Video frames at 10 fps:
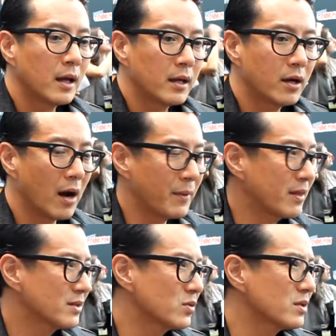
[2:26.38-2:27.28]

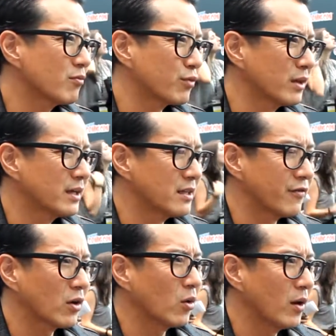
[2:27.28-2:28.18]
This was a really
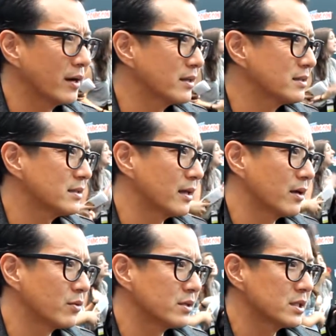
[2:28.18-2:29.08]
difficult one.
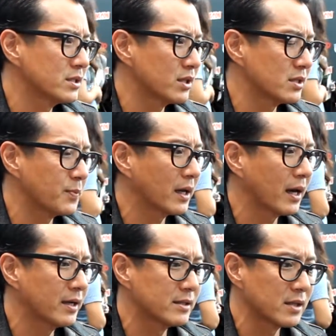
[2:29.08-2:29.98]
It was just
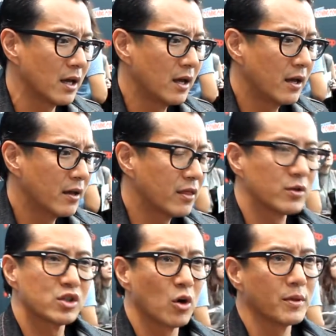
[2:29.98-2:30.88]
because
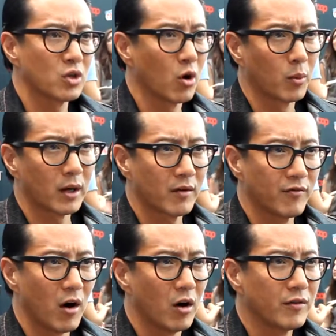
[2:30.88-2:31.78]
there's so much homework
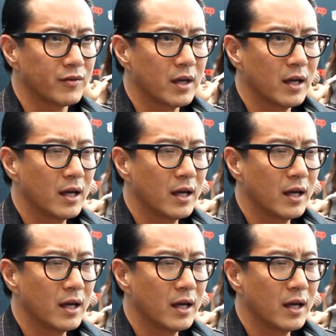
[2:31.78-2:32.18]
involved